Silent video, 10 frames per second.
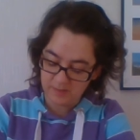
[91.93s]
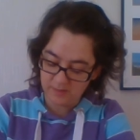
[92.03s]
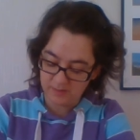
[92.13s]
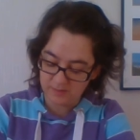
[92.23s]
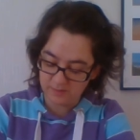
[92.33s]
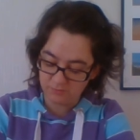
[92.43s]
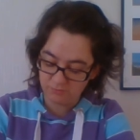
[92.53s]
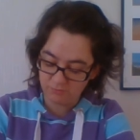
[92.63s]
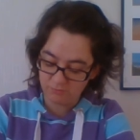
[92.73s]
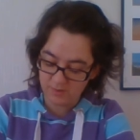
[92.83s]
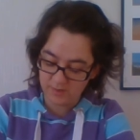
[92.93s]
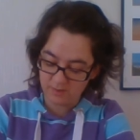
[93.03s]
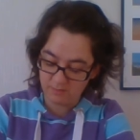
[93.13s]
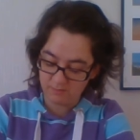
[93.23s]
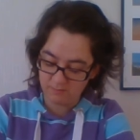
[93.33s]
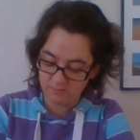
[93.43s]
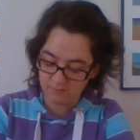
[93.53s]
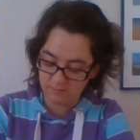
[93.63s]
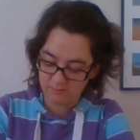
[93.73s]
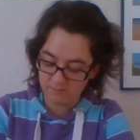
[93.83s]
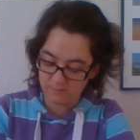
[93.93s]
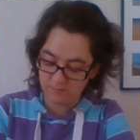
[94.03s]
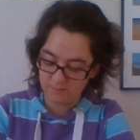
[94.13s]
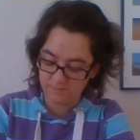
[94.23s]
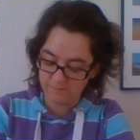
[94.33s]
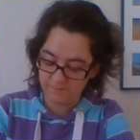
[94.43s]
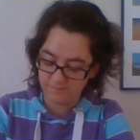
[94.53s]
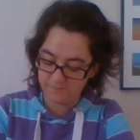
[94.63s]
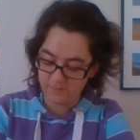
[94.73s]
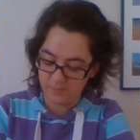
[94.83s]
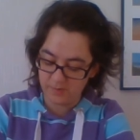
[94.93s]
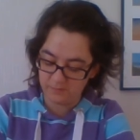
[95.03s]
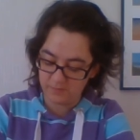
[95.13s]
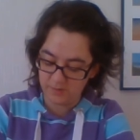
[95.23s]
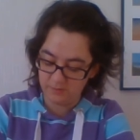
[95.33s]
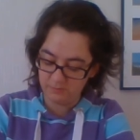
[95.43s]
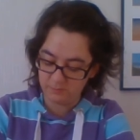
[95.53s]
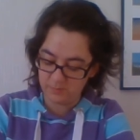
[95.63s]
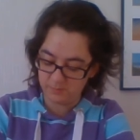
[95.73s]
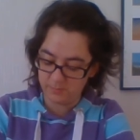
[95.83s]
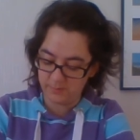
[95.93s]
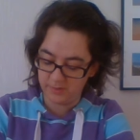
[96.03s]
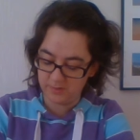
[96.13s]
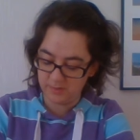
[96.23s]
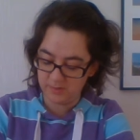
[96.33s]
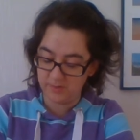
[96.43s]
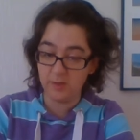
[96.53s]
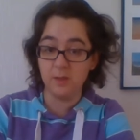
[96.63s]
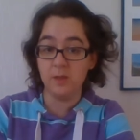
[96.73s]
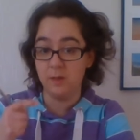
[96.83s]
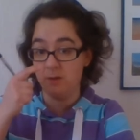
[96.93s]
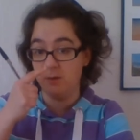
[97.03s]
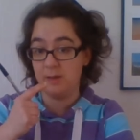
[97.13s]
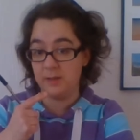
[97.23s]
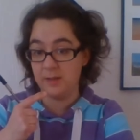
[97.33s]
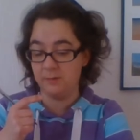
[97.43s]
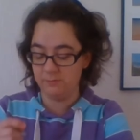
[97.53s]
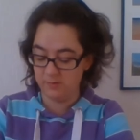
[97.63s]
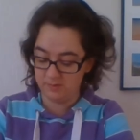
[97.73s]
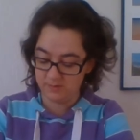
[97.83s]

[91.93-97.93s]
You need a triangle for his nose with the point going down.